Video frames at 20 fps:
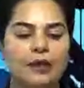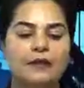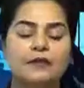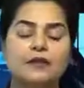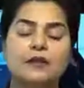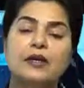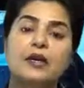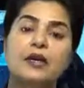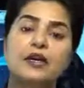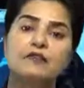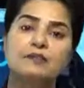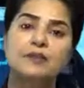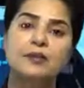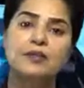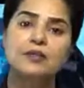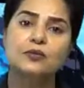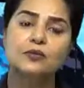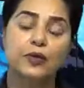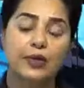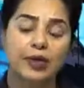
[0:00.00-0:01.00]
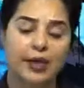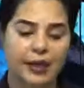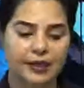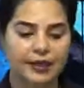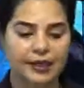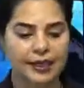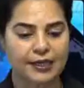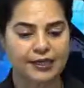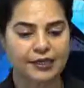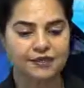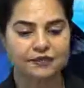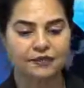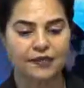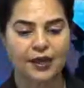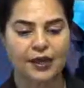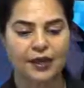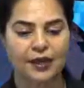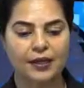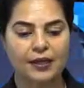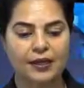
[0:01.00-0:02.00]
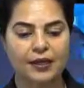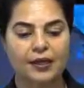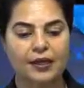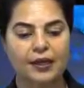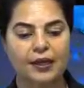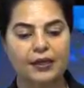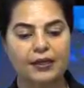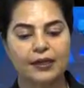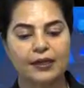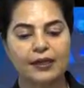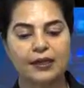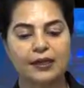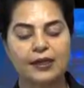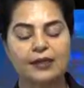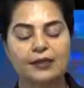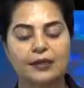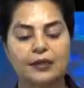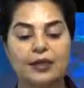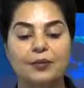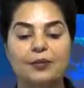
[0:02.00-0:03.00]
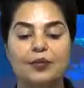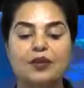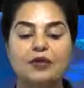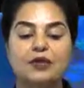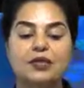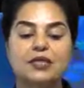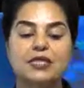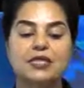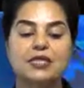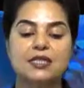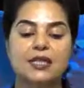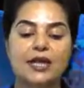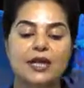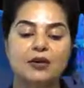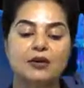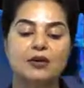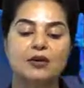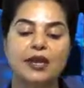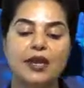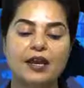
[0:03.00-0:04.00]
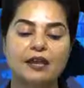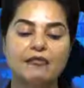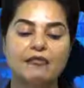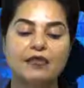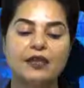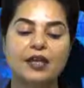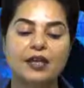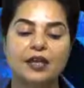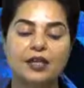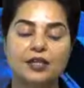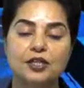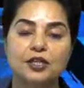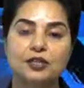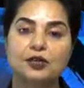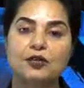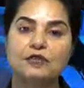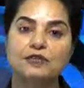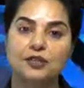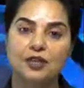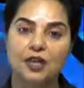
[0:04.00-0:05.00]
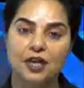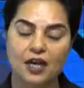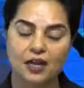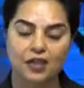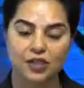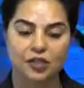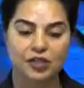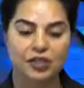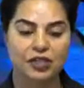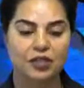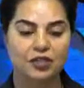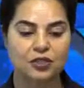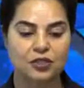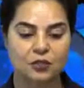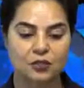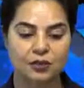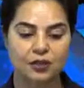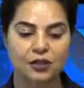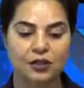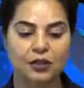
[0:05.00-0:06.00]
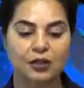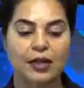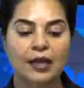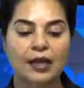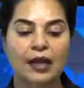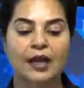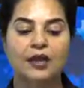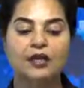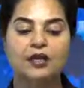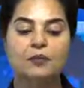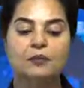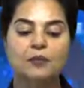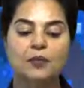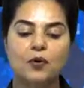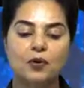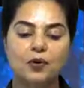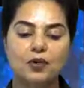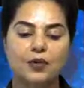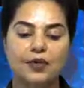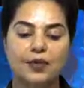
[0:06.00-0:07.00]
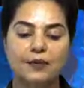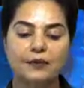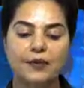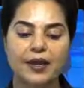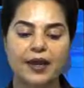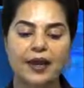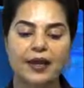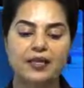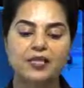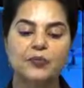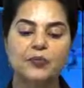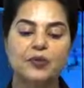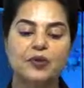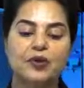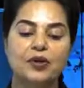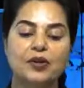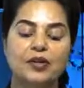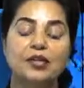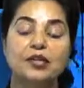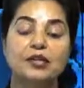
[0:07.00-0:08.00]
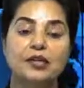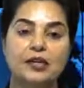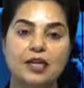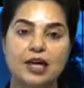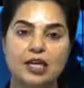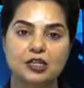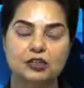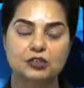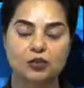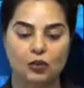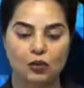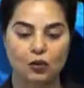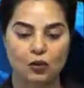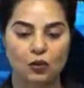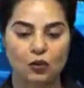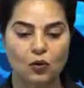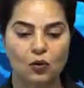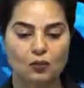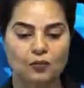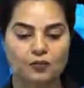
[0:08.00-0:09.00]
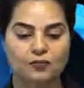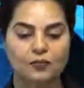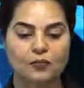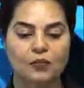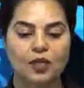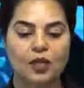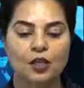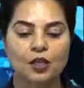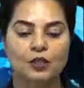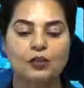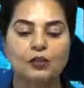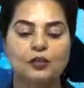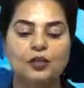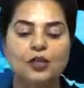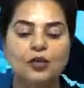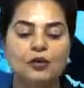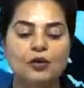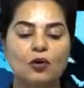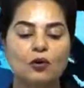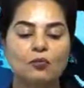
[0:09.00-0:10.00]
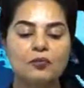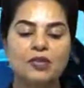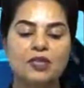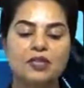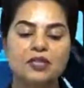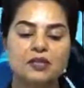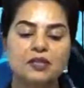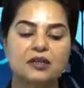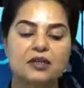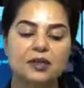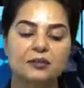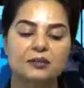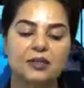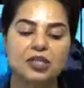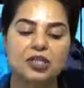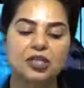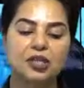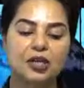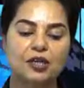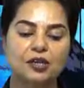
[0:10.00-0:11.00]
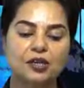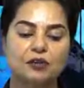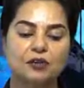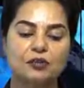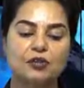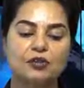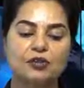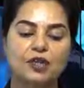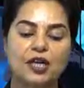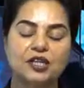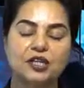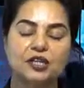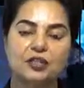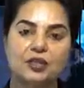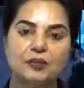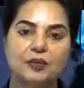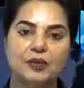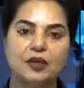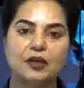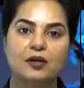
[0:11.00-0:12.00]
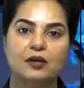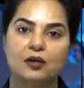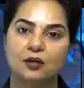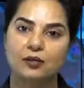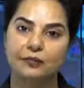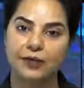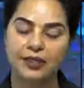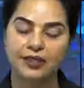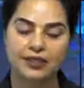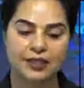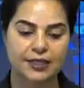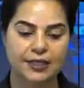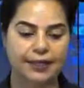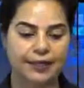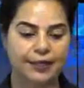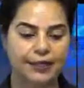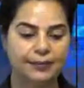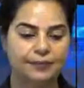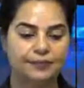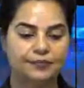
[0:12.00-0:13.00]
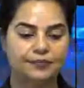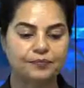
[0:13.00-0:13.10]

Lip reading: The government will identify illegal immigrants staying on every inch of the country's soil and deport them as per international law, Union Home Minister Amit Shah told Rajya Sabha on Wednesday.